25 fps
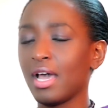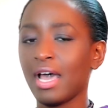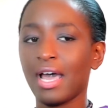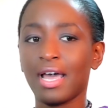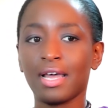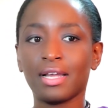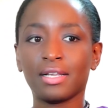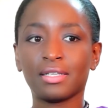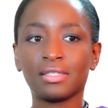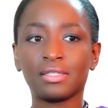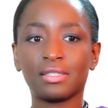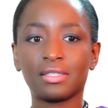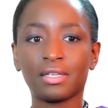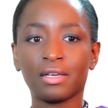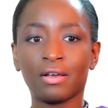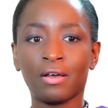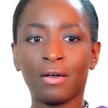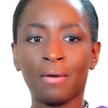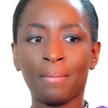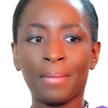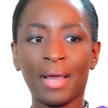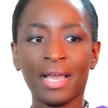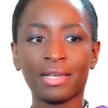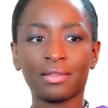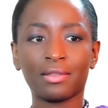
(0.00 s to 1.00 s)
And
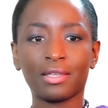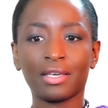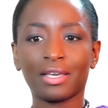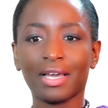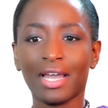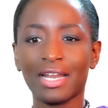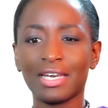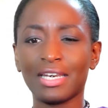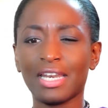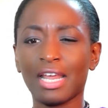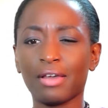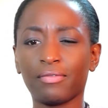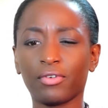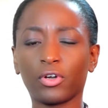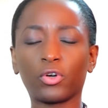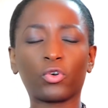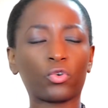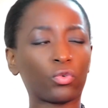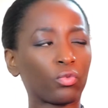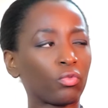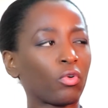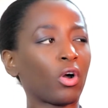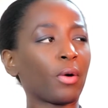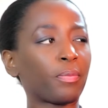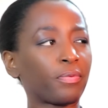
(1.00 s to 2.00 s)
I think I never
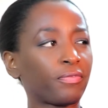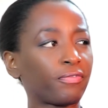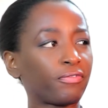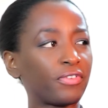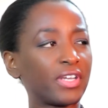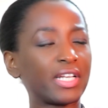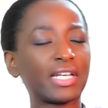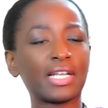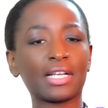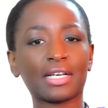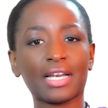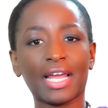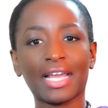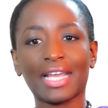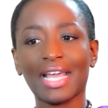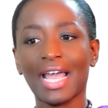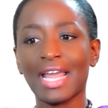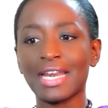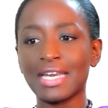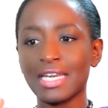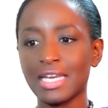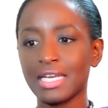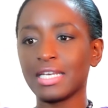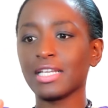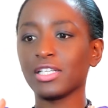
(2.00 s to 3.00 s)
grew up feeling like
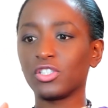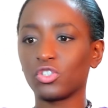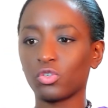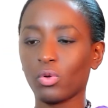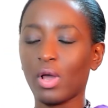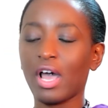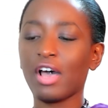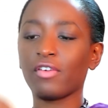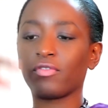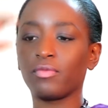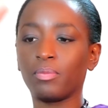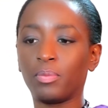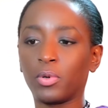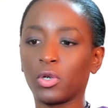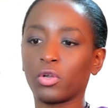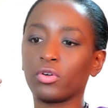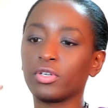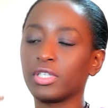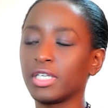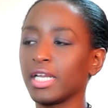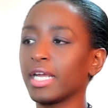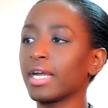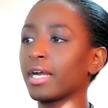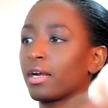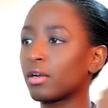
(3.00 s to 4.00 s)
I needed to have
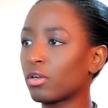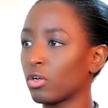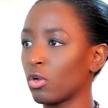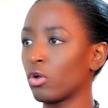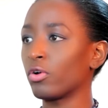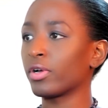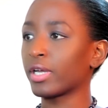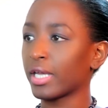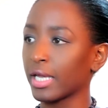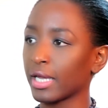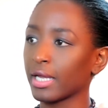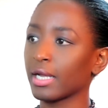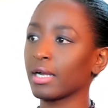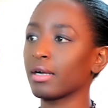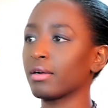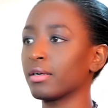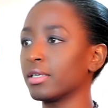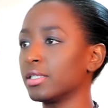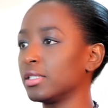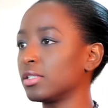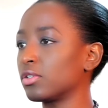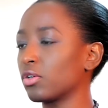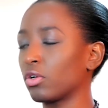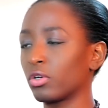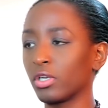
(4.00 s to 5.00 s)
blonde hair, long hair,
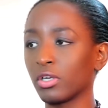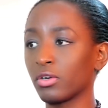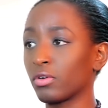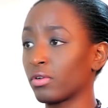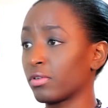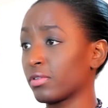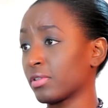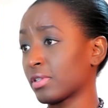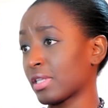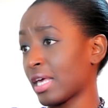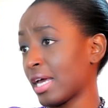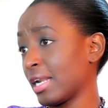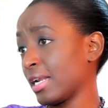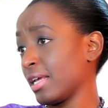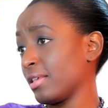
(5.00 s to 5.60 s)
and all of that.